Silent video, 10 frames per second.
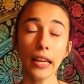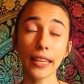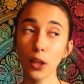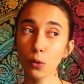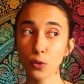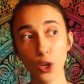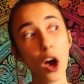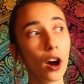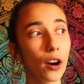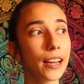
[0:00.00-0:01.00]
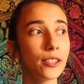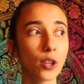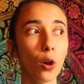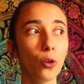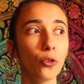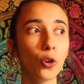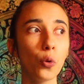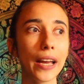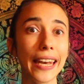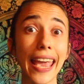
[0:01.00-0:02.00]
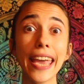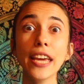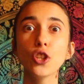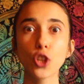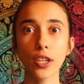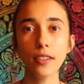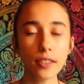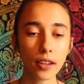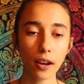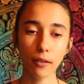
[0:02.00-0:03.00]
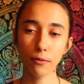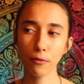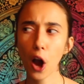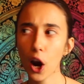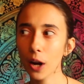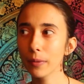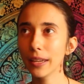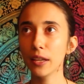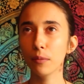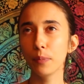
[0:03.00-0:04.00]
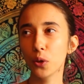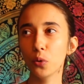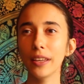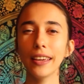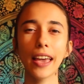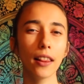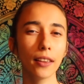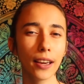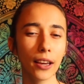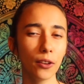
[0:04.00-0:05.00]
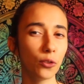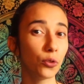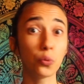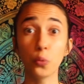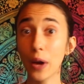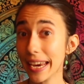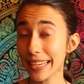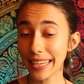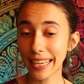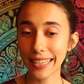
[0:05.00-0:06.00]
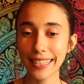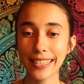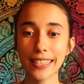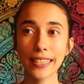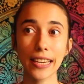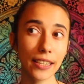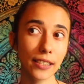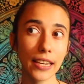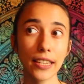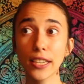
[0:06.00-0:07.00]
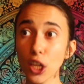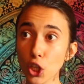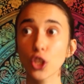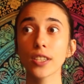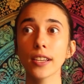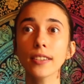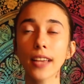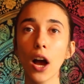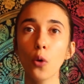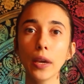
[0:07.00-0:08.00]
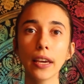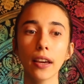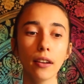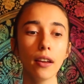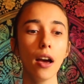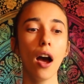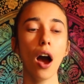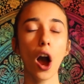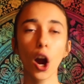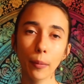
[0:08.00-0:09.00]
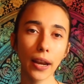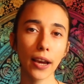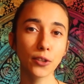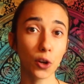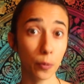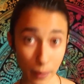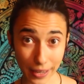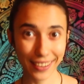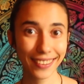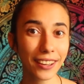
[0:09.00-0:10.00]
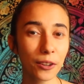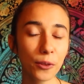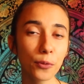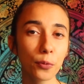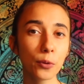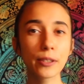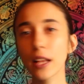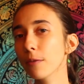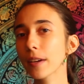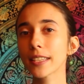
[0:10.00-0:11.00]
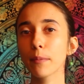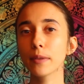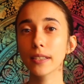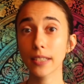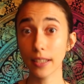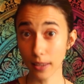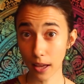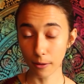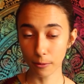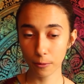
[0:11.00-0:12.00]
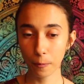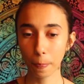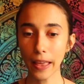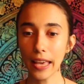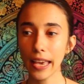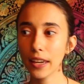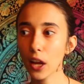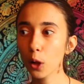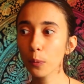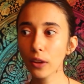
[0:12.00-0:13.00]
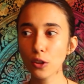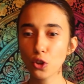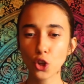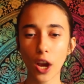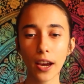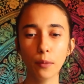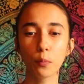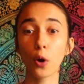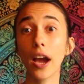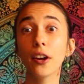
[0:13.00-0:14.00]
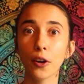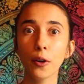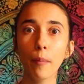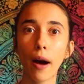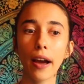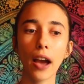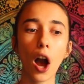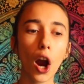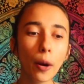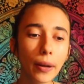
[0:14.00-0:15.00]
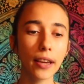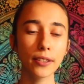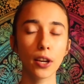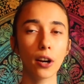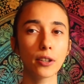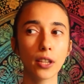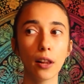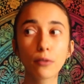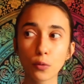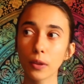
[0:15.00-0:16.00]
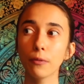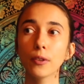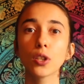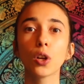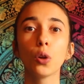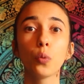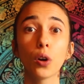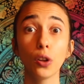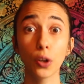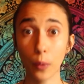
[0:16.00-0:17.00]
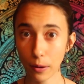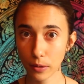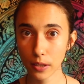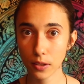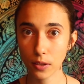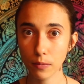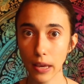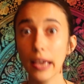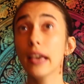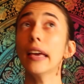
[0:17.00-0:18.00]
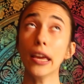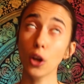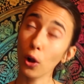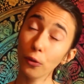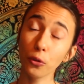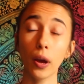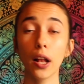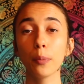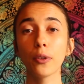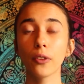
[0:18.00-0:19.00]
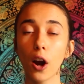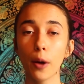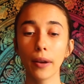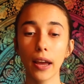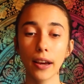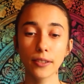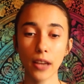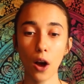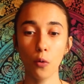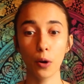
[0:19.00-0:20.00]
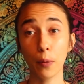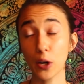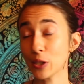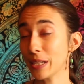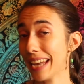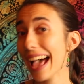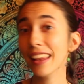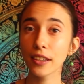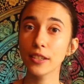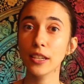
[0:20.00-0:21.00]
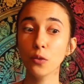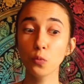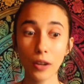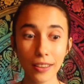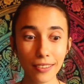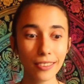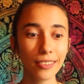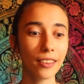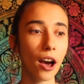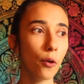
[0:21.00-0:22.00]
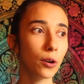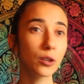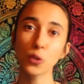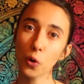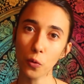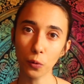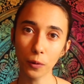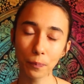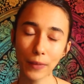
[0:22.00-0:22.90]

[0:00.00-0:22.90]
Yellow Star is also an agent of harmony, beauty, elegance, radiance, and it teaches us how we can harmonize our being through self acceptance and love. It helps us shine brighter by harmonizing ourselves with the physical world around us. It also helps us harmonize our personality with our soul.